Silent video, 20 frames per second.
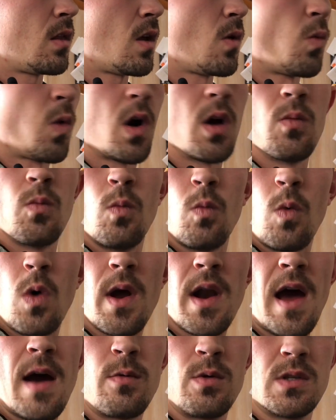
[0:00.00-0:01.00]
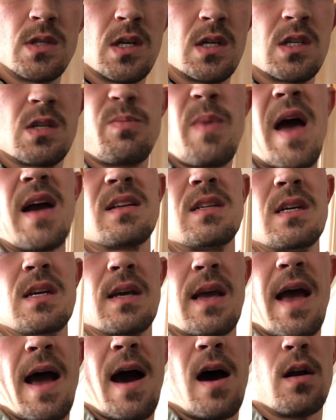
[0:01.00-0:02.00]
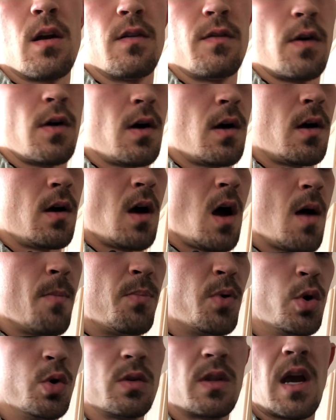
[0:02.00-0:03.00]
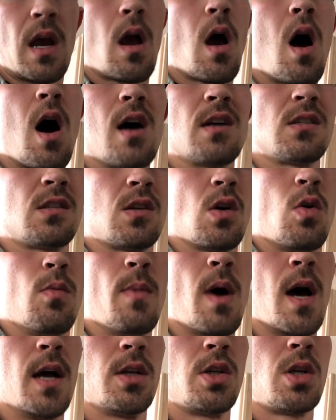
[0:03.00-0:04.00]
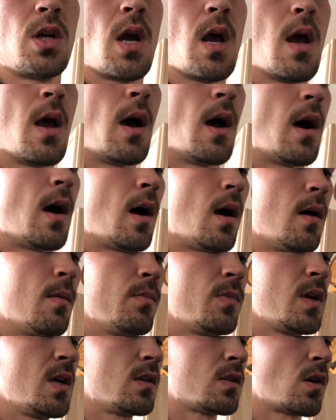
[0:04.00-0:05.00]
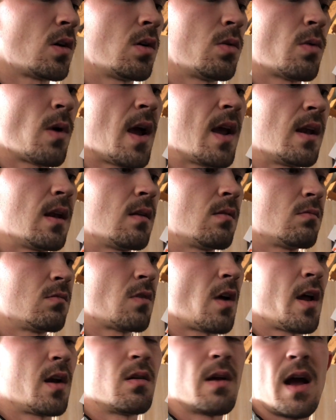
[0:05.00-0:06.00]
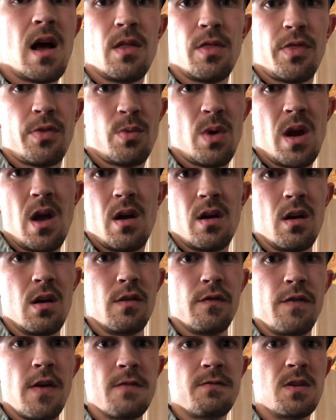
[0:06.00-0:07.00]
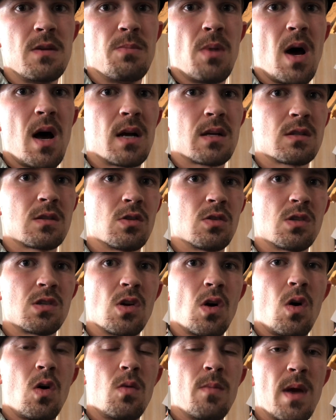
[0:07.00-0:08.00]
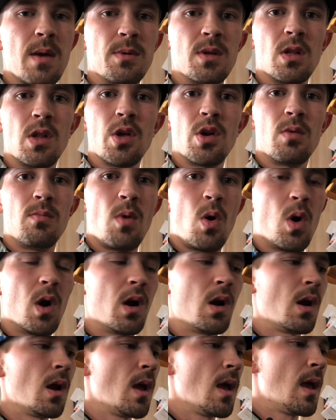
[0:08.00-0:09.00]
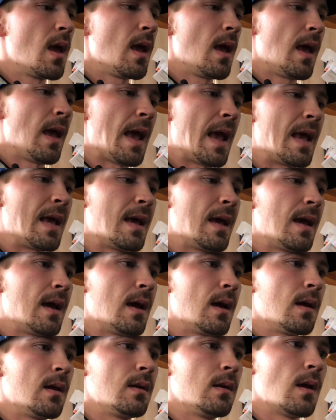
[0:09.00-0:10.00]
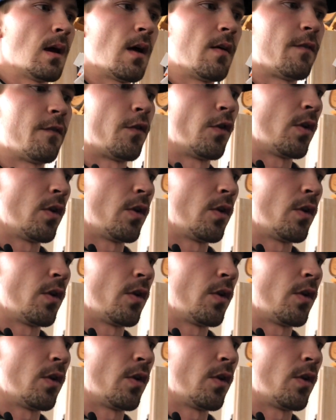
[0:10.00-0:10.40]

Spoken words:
weren't what I was expecting out of a boot that costs so much. These are right around $350 or so, maybe a little more. And for